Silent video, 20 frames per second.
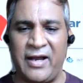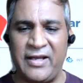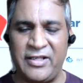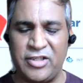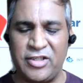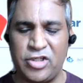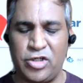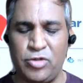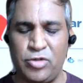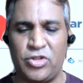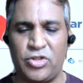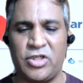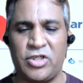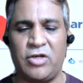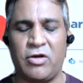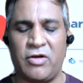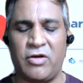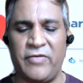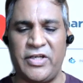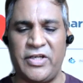institution
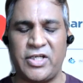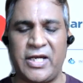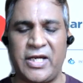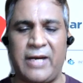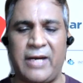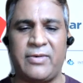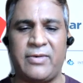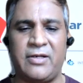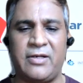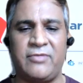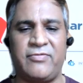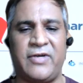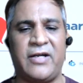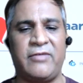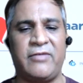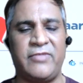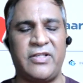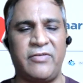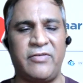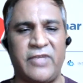or a venture capital
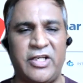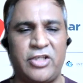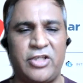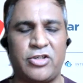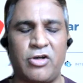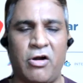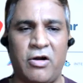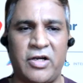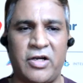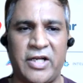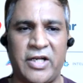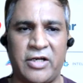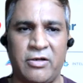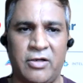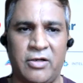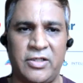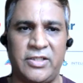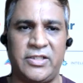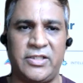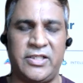fund with a very strong
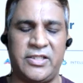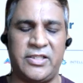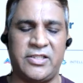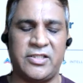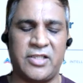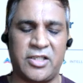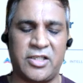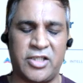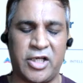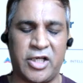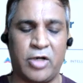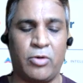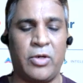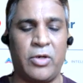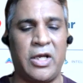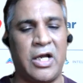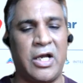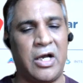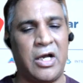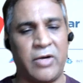technology thesis, a
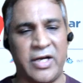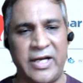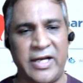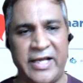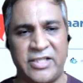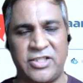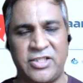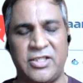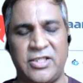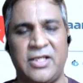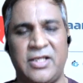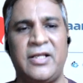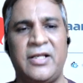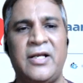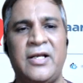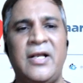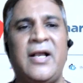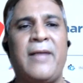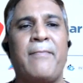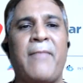Sequoia or an Excel,
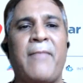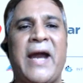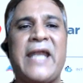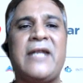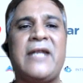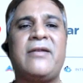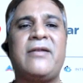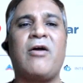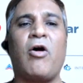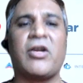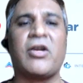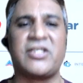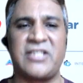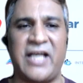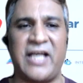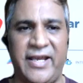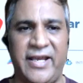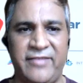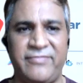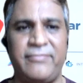or
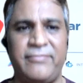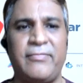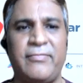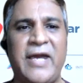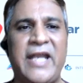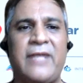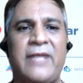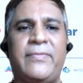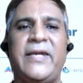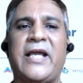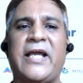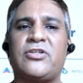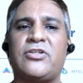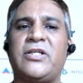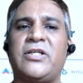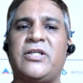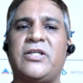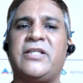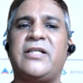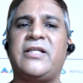SciF might be
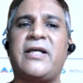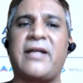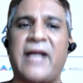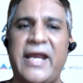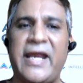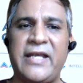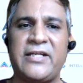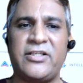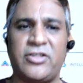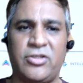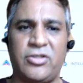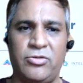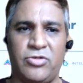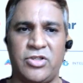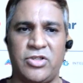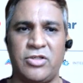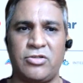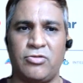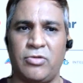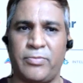actually the right
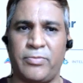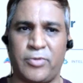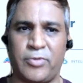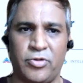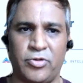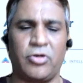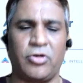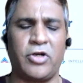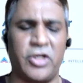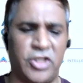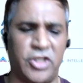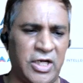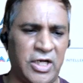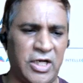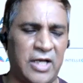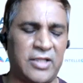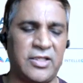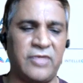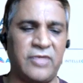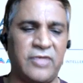institutions to approach, or a
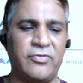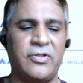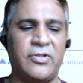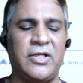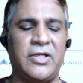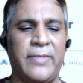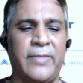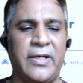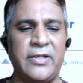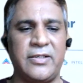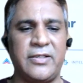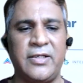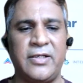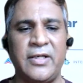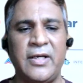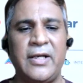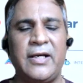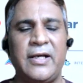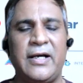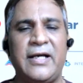Chirate for that matter.
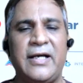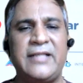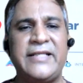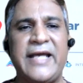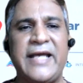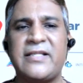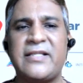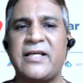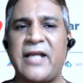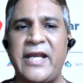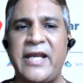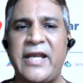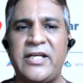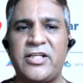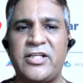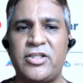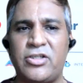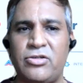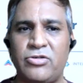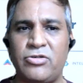They are the right
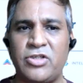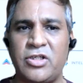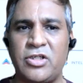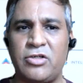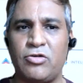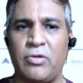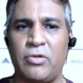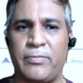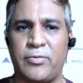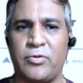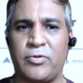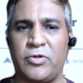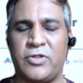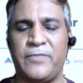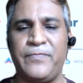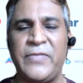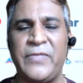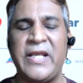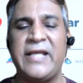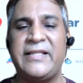institution to approach.
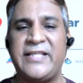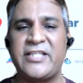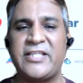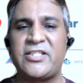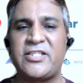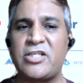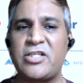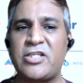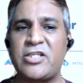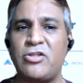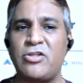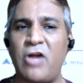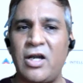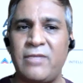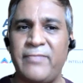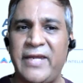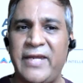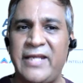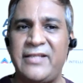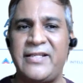This does not
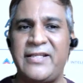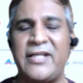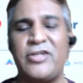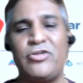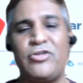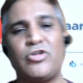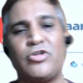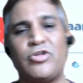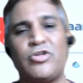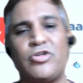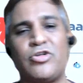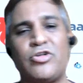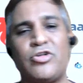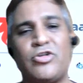mean that you should not